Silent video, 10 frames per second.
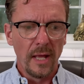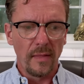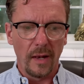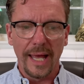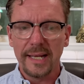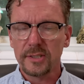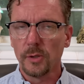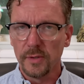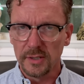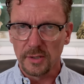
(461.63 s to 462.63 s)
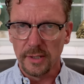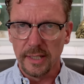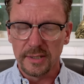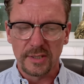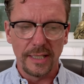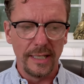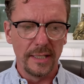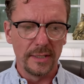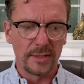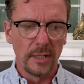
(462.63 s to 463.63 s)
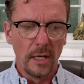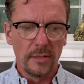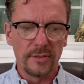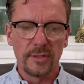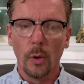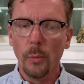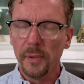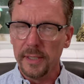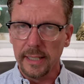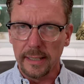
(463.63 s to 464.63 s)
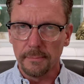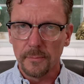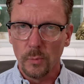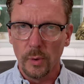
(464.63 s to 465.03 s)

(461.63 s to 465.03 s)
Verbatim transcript: The last on this list is zolpidem,